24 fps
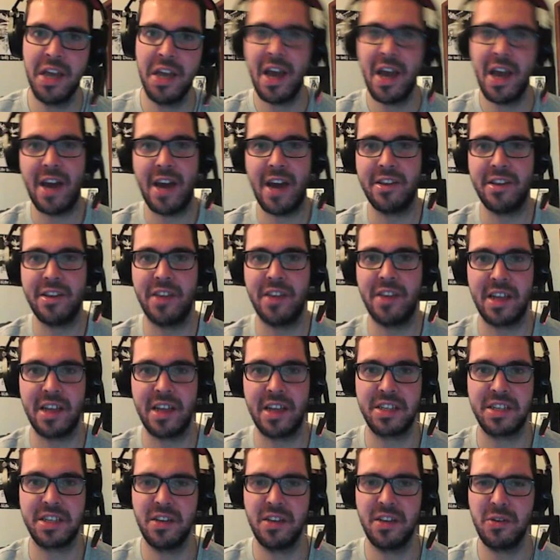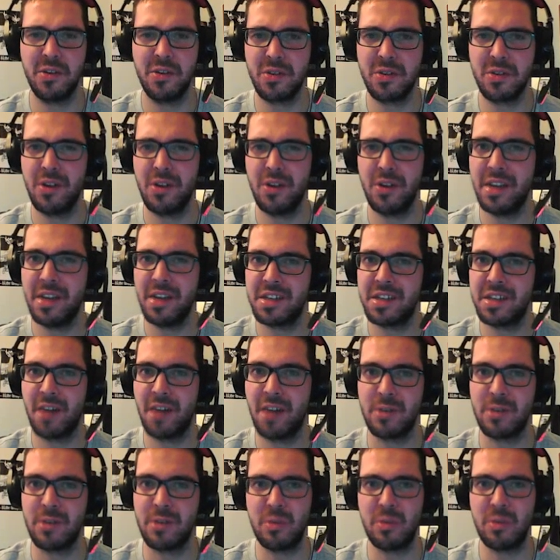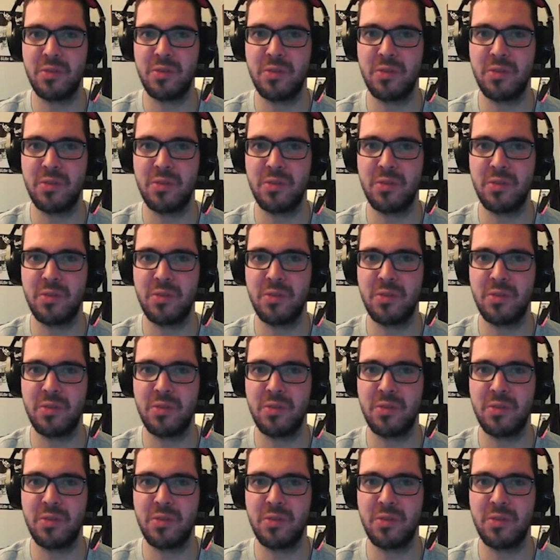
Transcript: and those are all nice coverage moves.